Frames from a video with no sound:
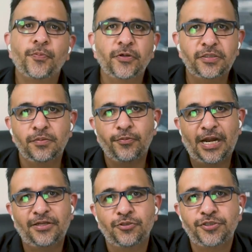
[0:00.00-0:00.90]
personal
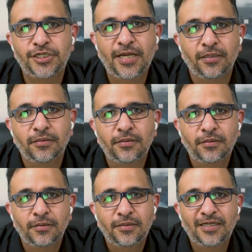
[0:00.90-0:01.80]
brand to chance,
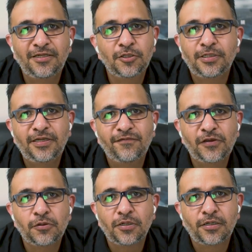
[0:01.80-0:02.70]
then you're
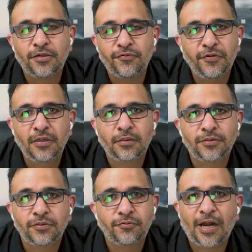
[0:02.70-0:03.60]
leaving your career
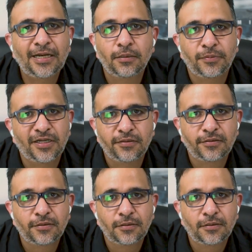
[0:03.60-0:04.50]
to
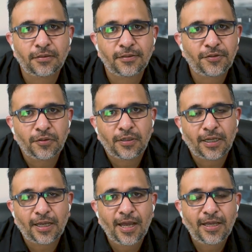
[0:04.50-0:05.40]
randomness.
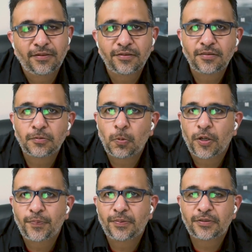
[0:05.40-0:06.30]
Like, hey, this is
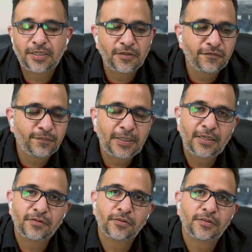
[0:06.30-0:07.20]
what people think of
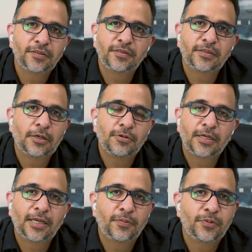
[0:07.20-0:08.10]
me, and so this is how I
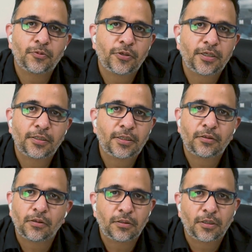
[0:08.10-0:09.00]
get promoted
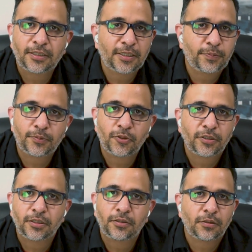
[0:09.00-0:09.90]
or not get
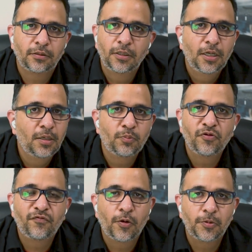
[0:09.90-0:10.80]
promoted or
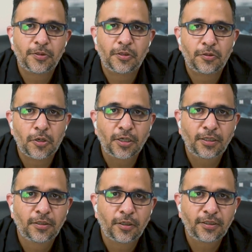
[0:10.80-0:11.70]
move forward or not
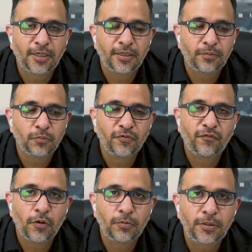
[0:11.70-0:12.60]
move
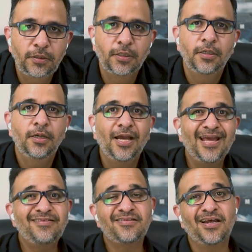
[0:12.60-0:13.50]
forward.
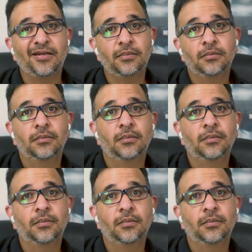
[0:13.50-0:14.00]
Instead,